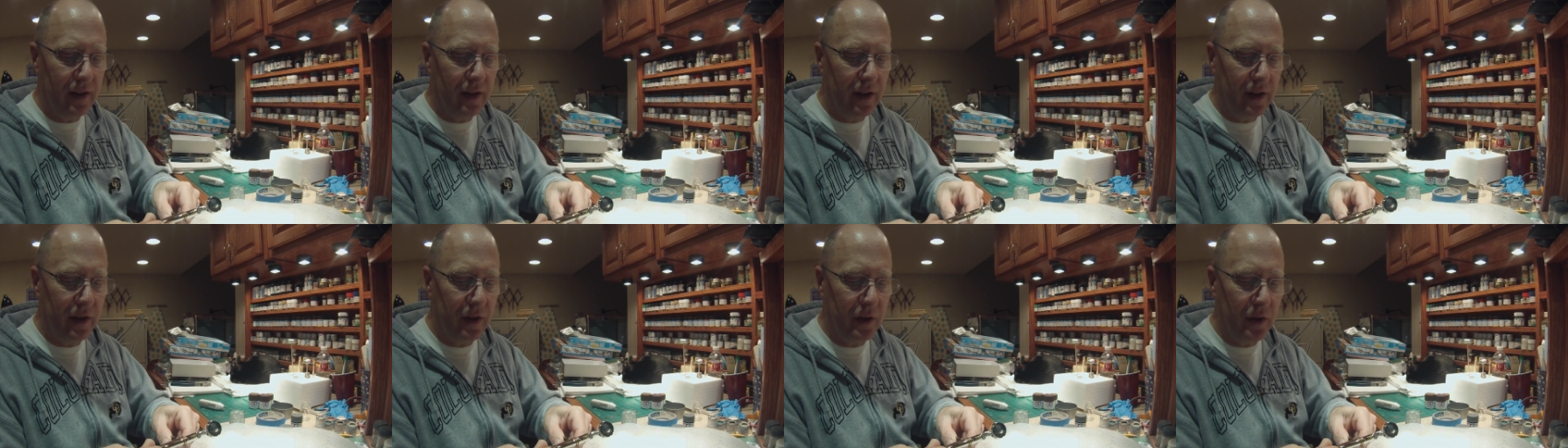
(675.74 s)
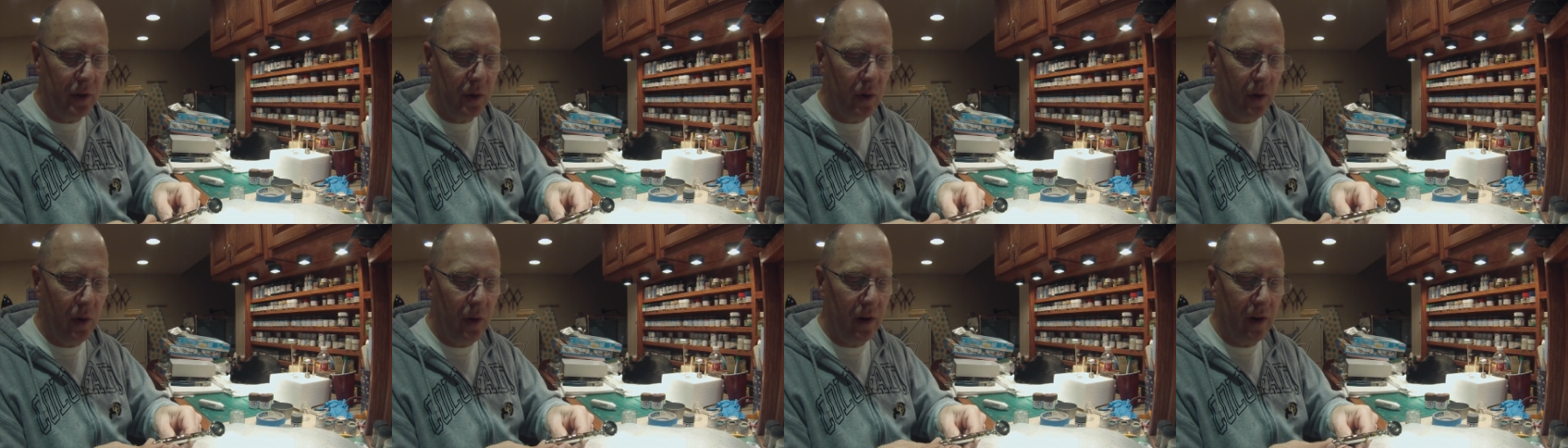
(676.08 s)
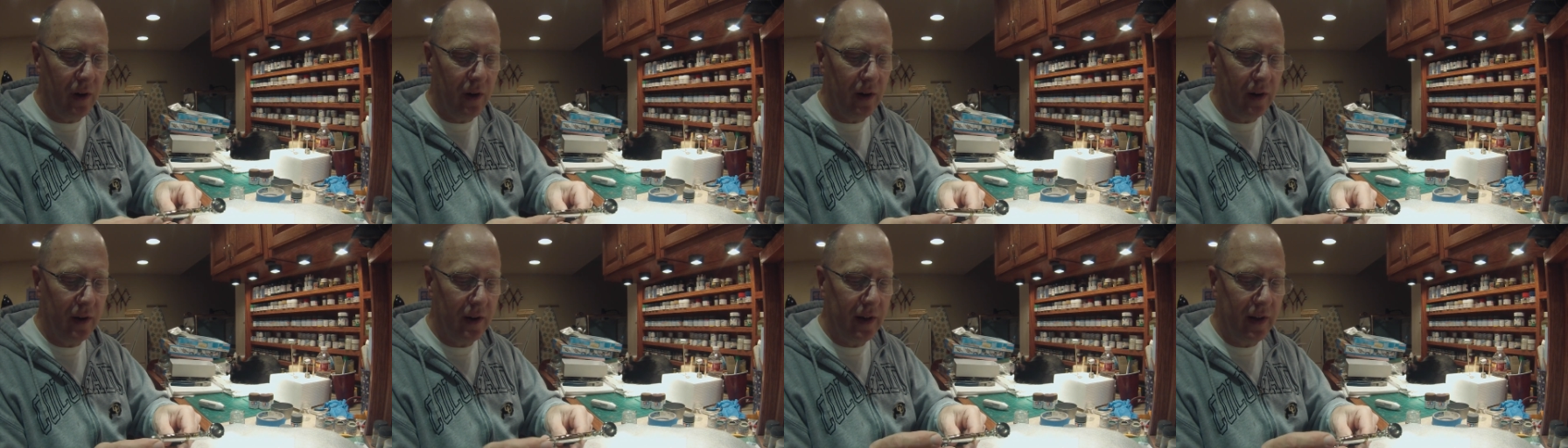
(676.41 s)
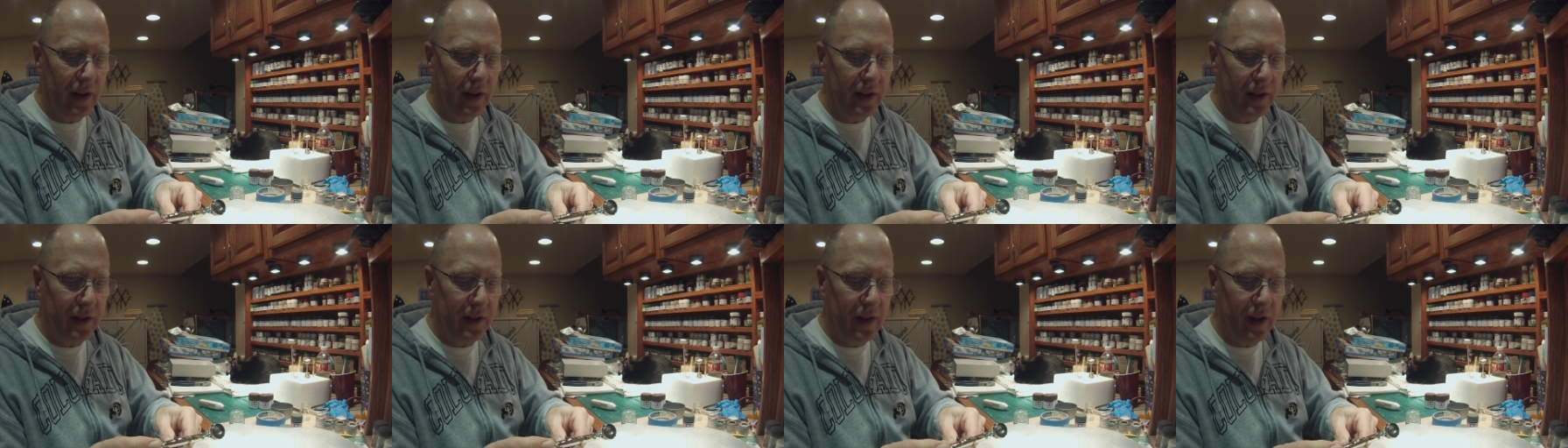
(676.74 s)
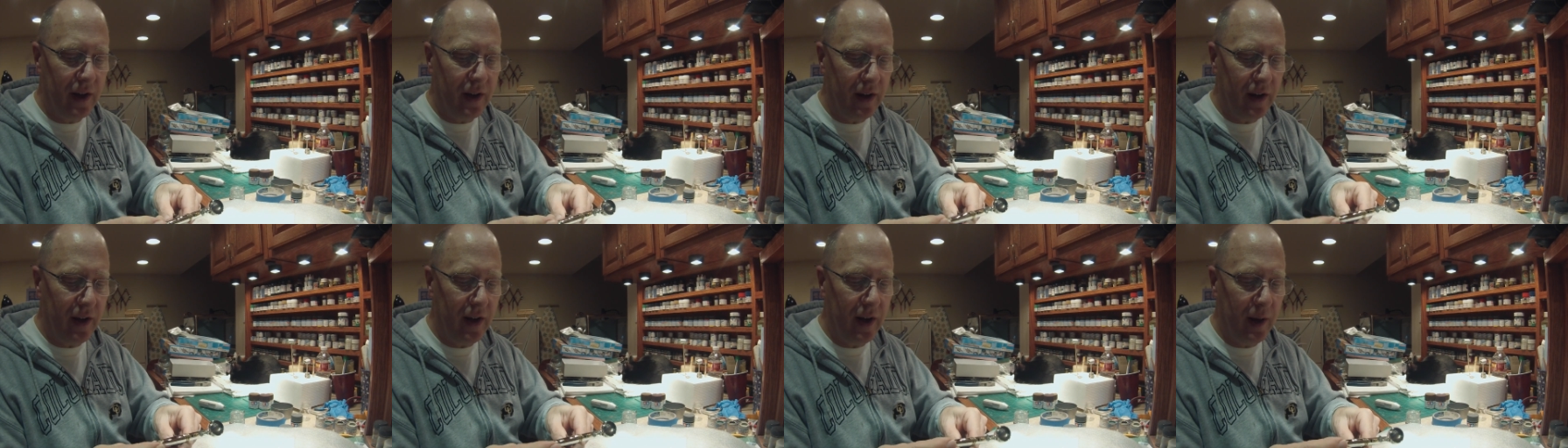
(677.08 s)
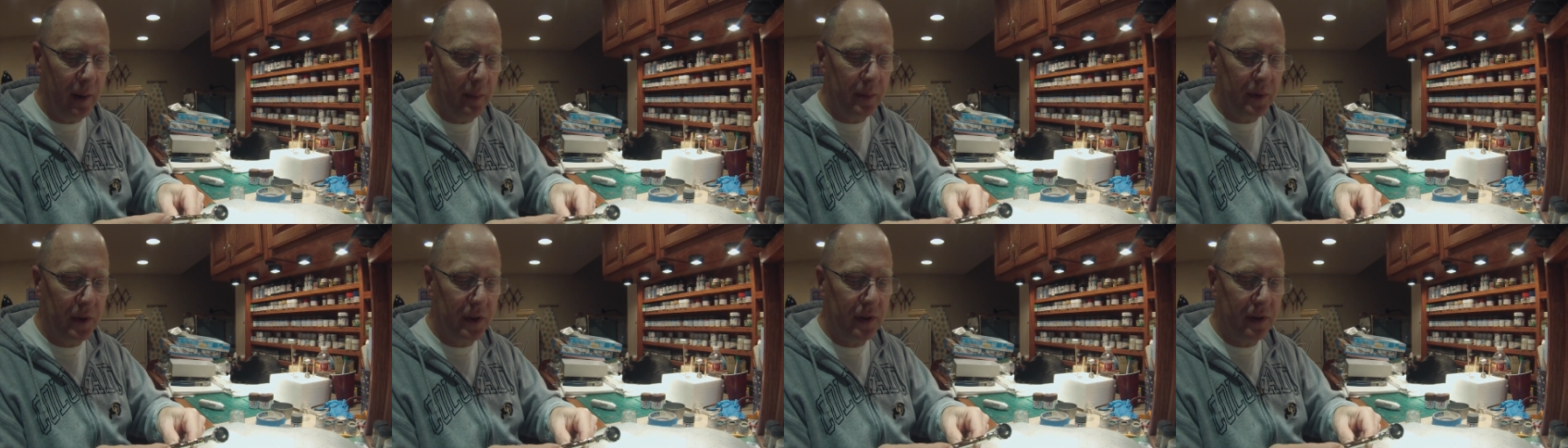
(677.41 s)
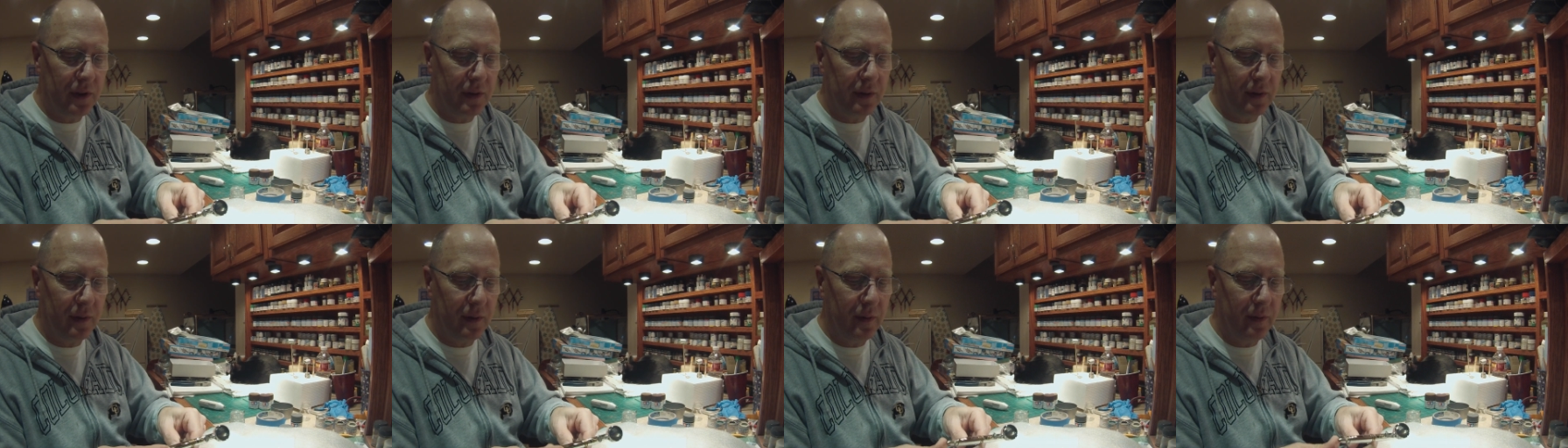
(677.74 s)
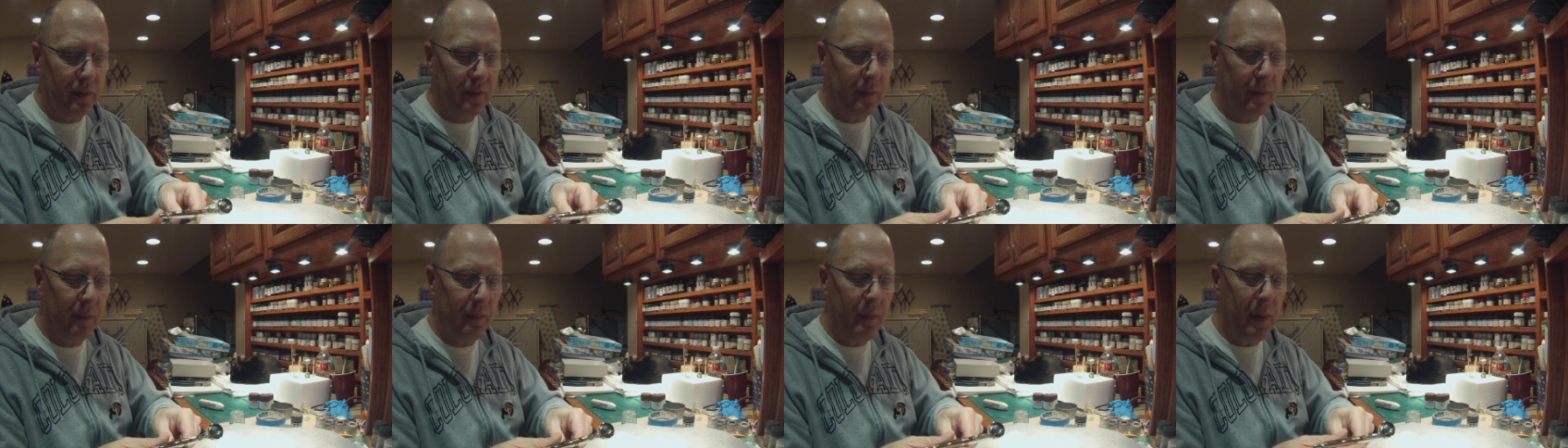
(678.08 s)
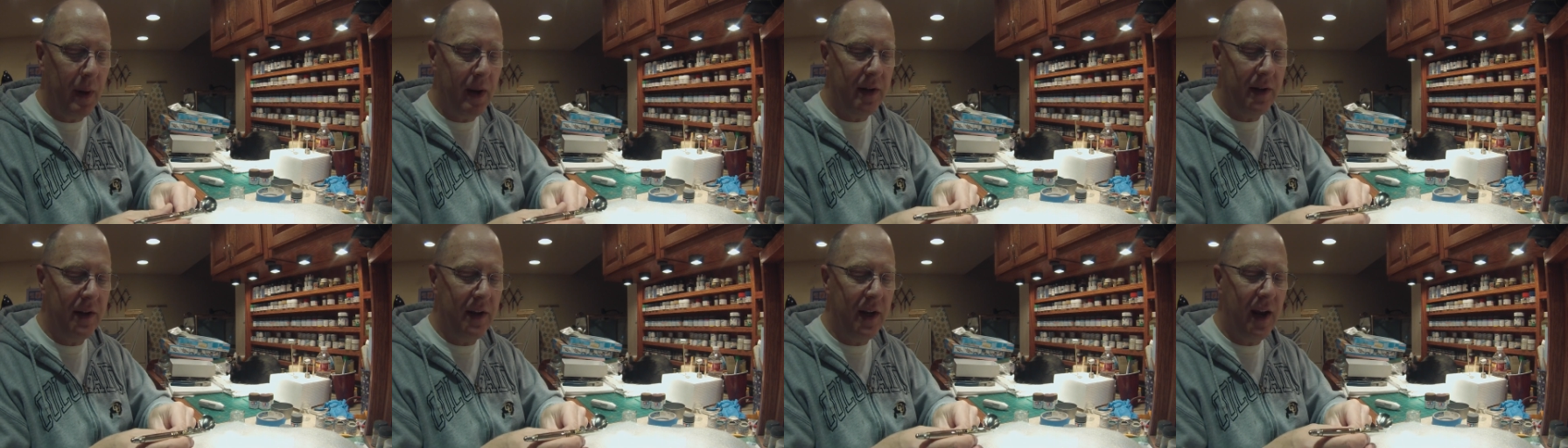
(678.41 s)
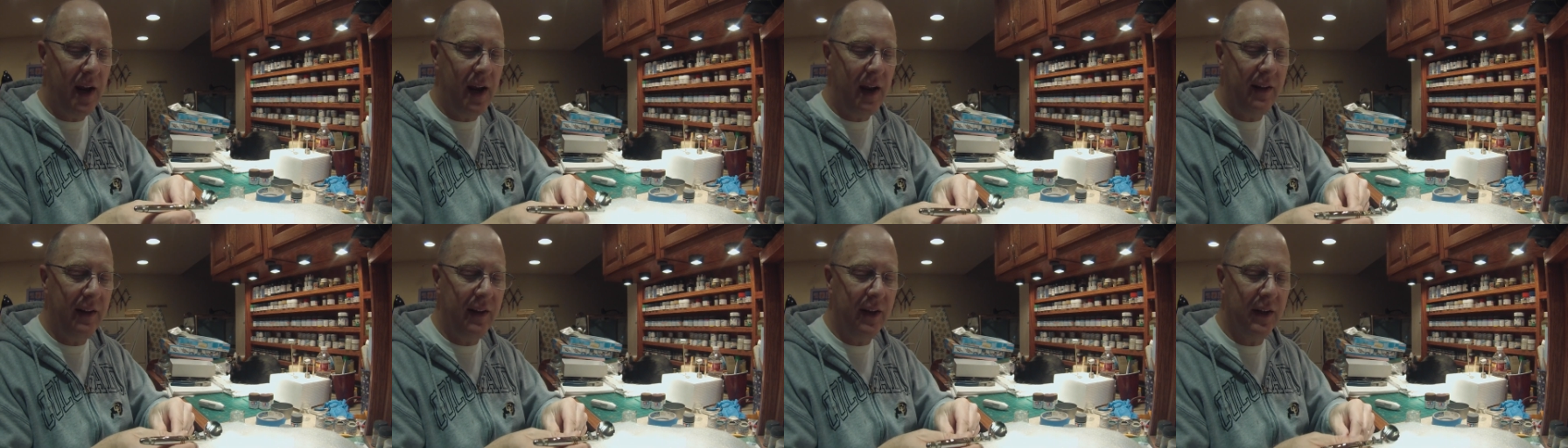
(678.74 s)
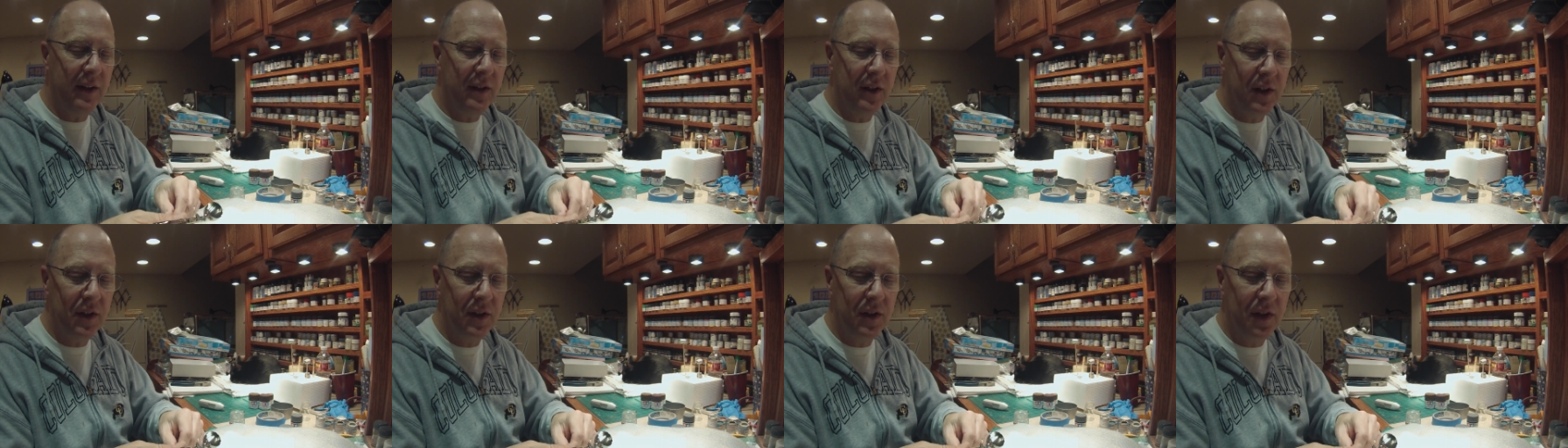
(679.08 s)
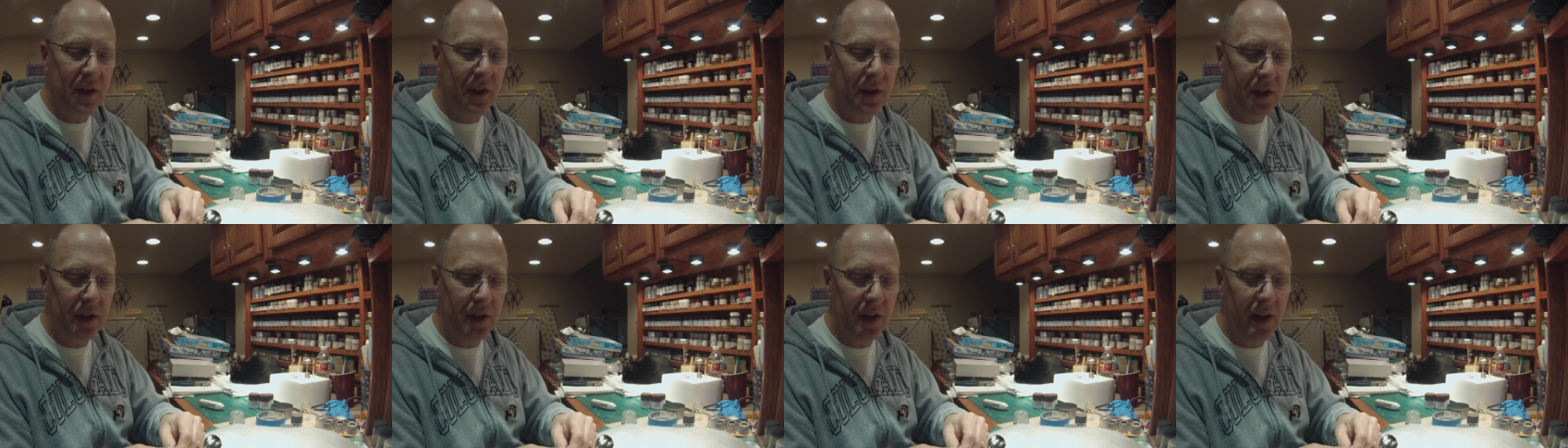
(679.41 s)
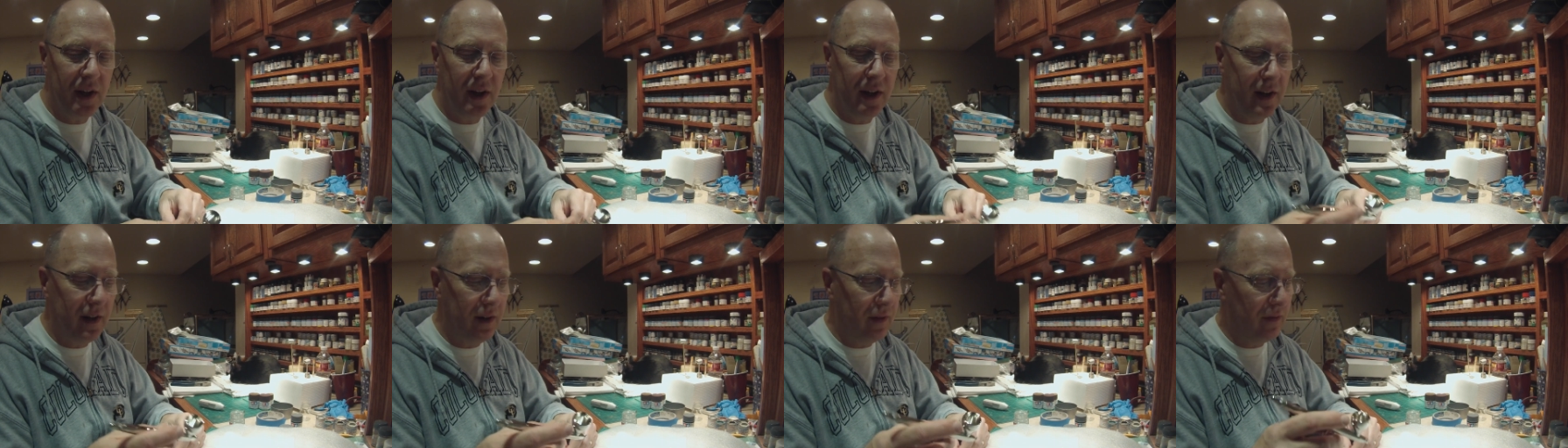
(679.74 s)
controller. It helps maintain consistency.